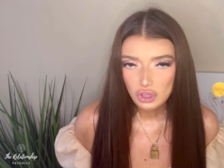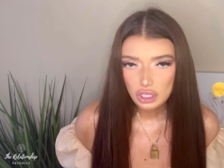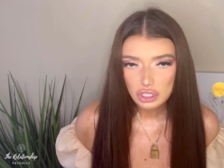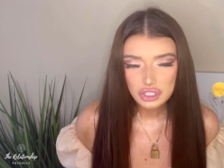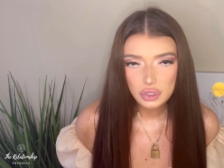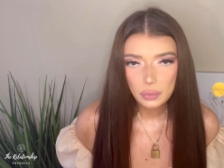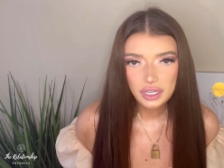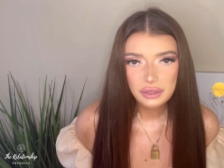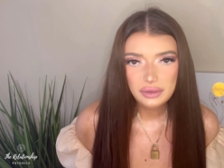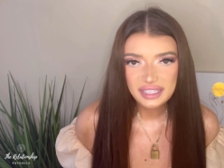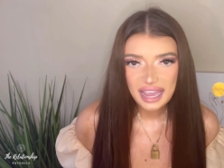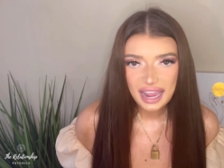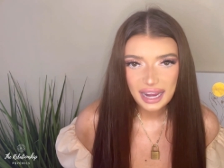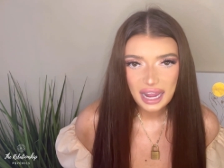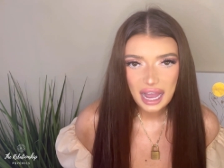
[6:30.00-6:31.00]
So when you
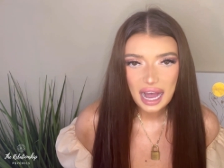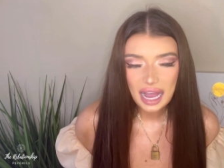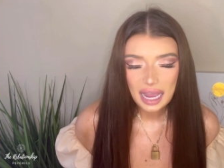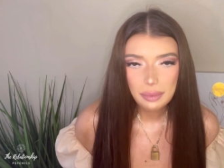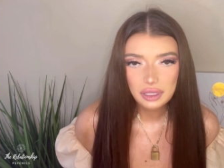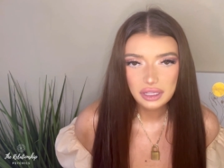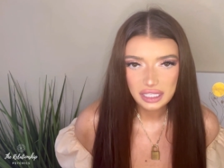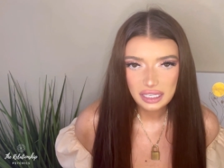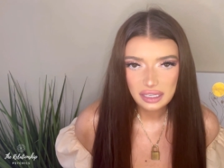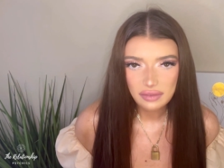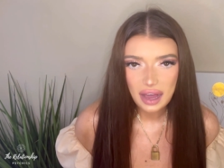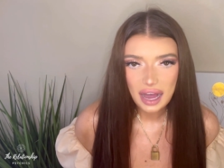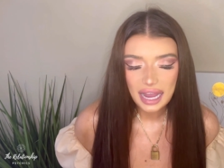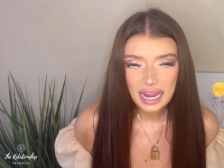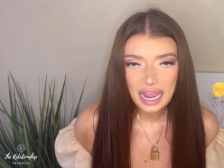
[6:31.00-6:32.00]
say, "I believe
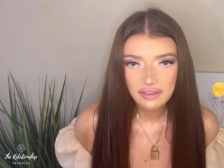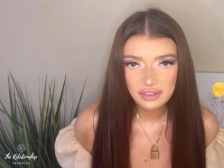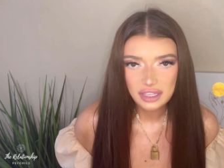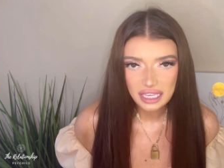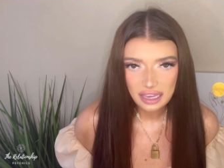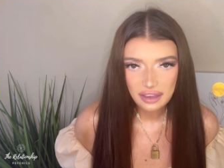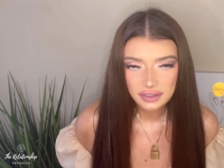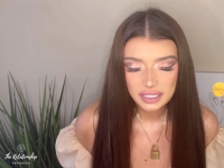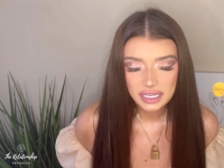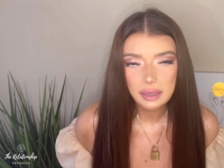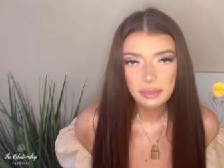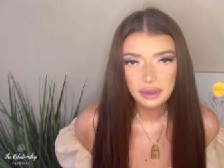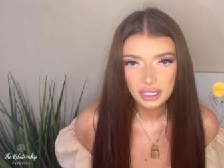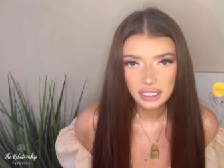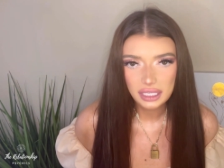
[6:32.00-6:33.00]
I have the gift and
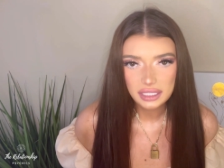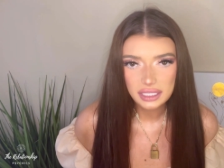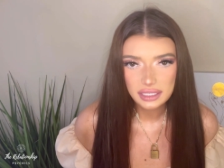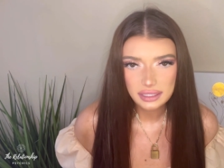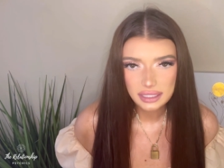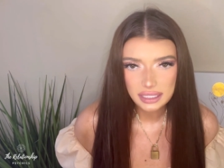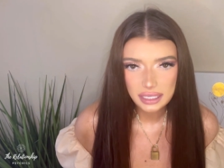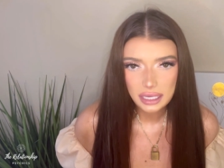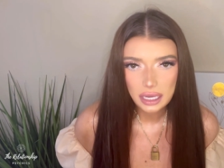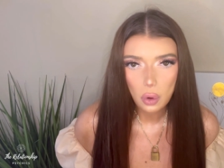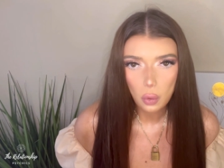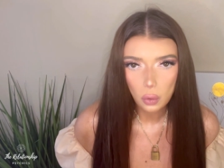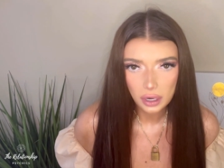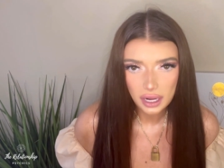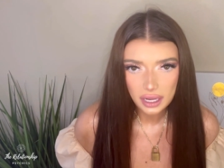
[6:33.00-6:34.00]
ability to see
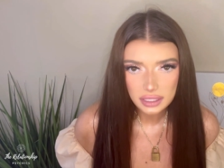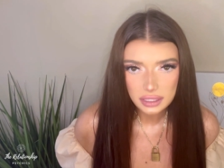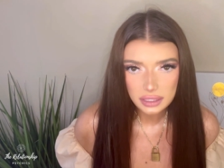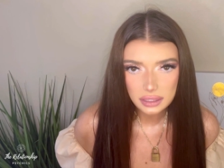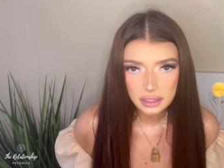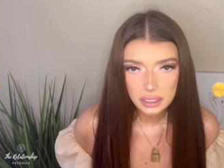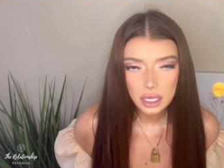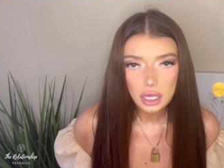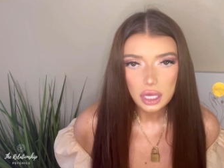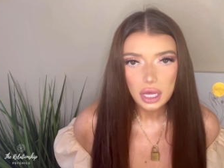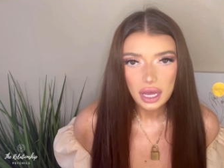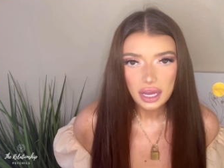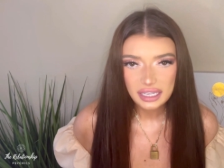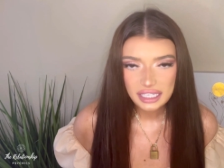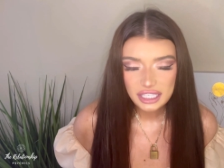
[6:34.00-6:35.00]
auras,"
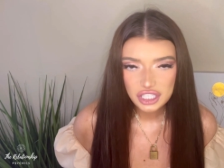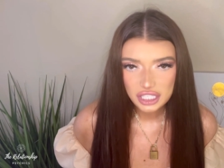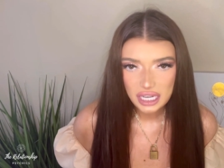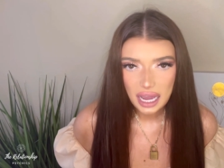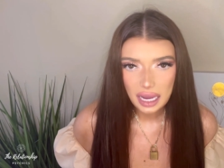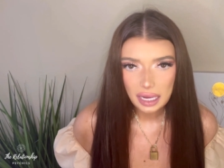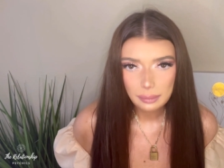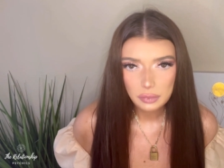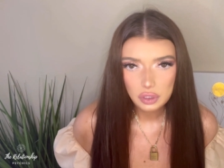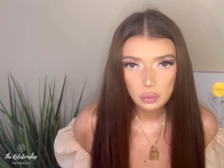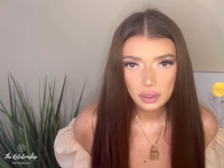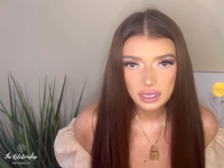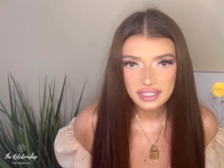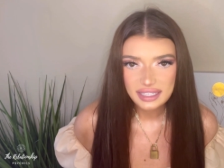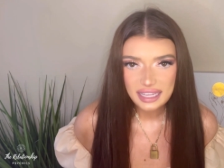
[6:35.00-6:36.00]
each time you
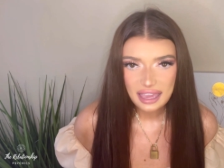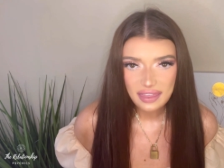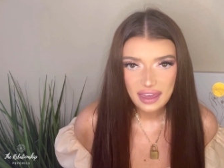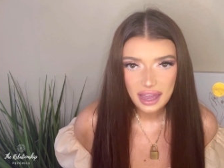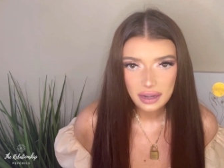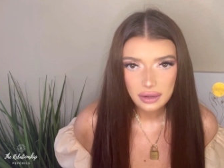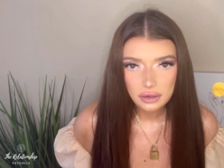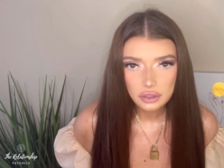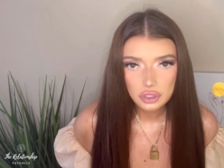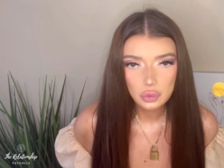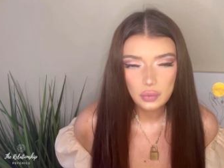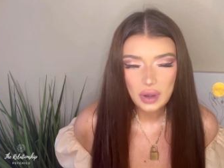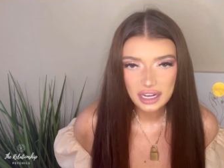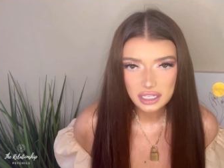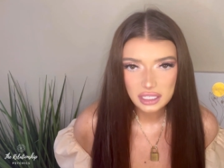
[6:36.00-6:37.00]
want to say that
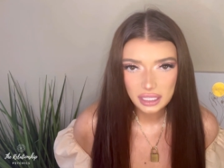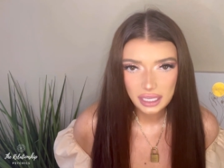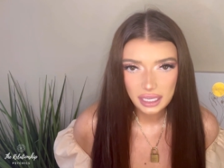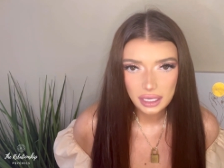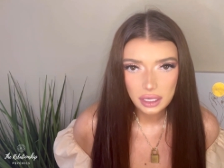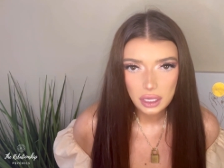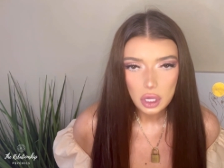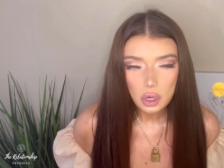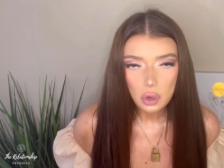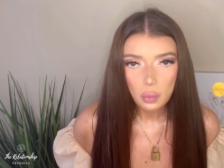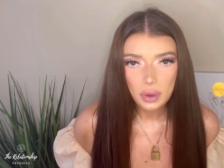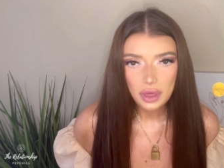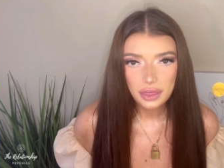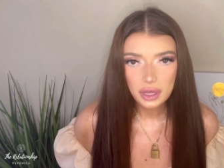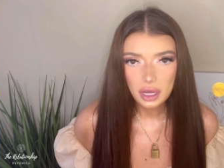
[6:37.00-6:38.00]
directly
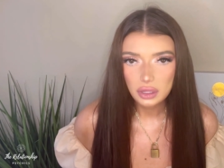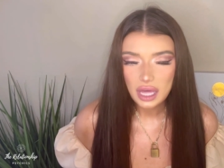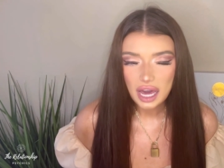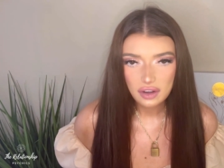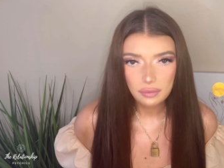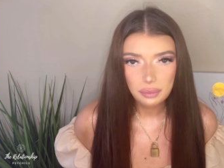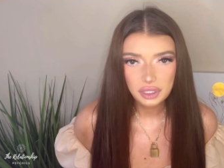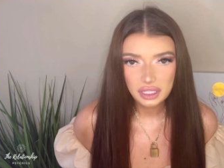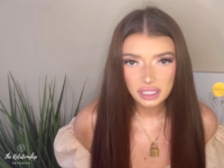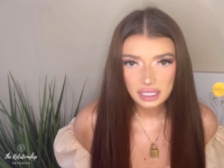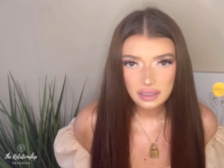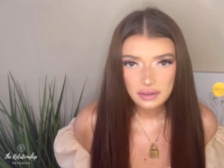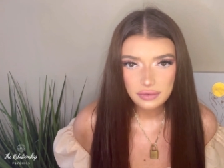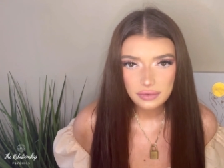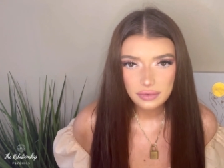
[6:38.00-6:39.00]
with a lot of
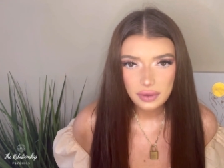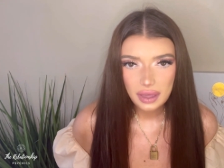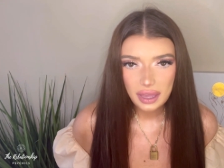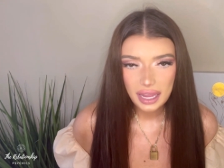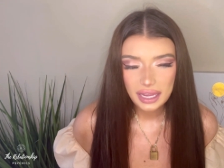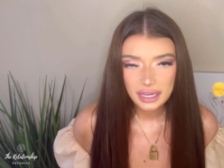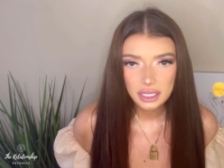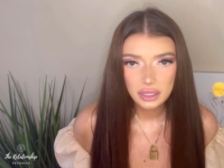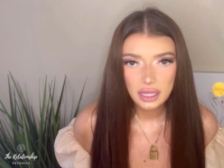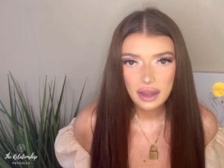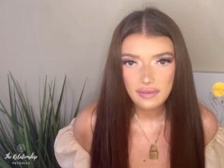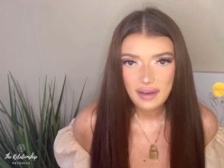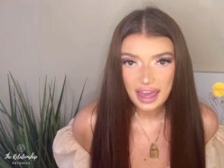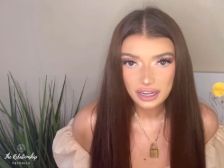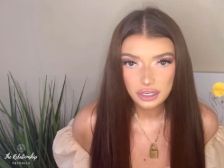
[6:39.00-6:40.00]
belief and a lot of
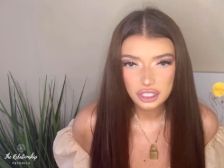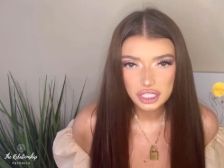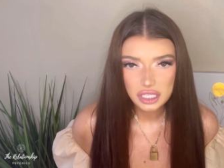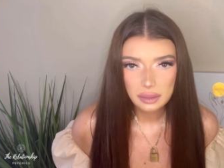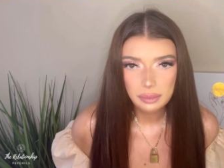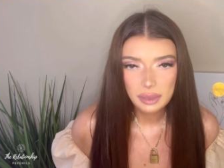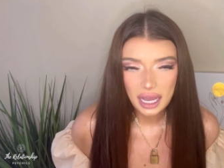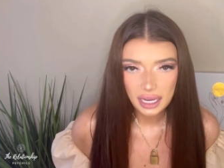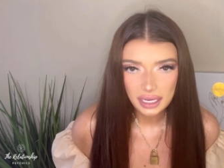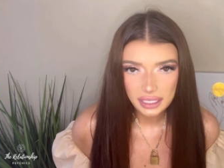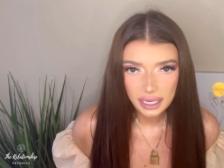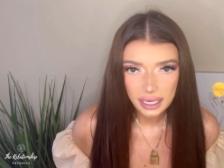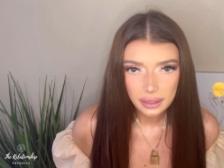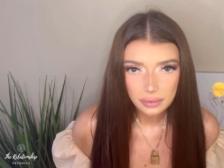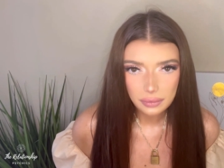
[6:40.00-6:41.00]
energy behind it.